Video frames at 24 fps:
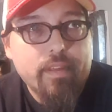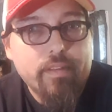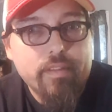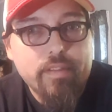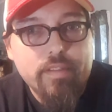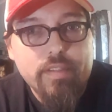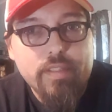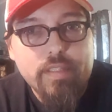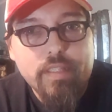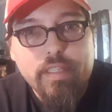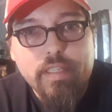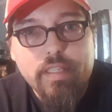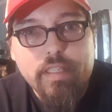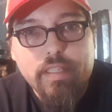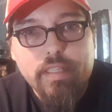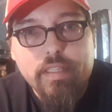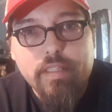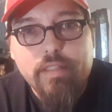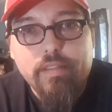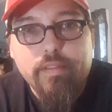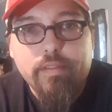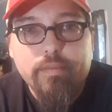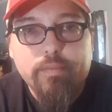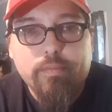
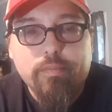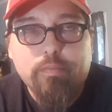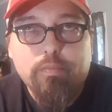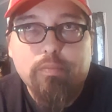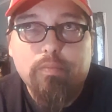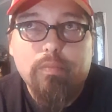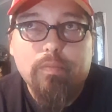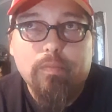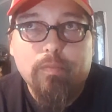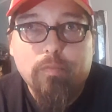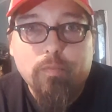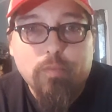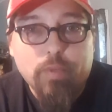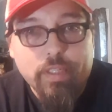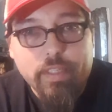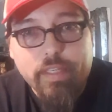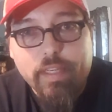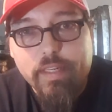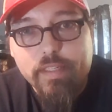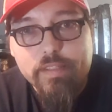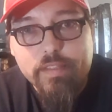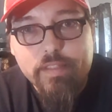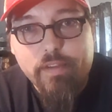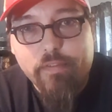see what
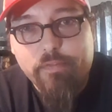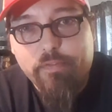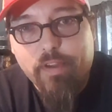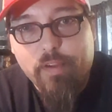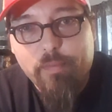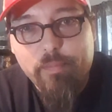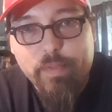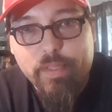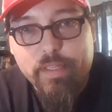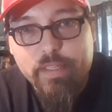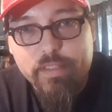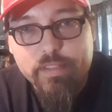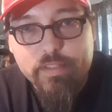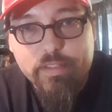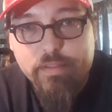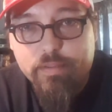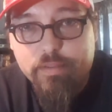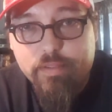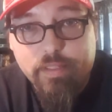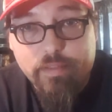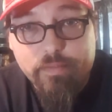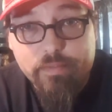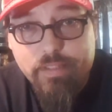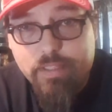kind of stuff I've been
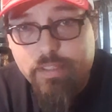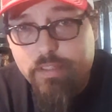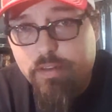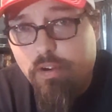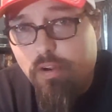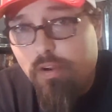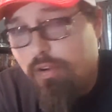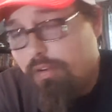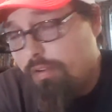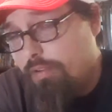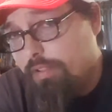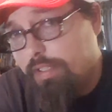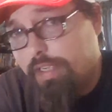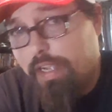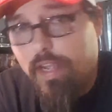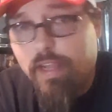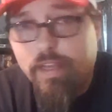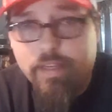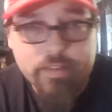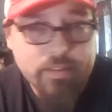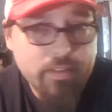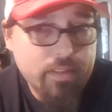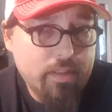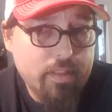into. And I've done all
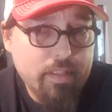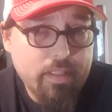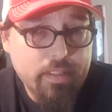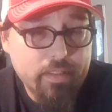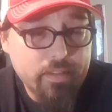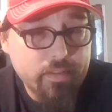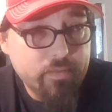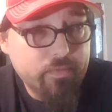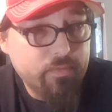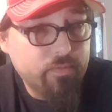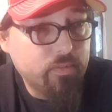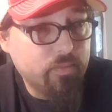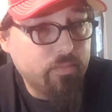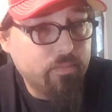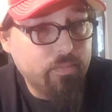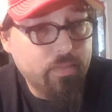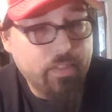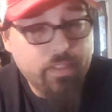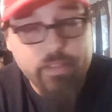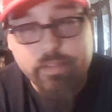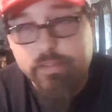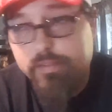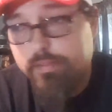kinds of things, from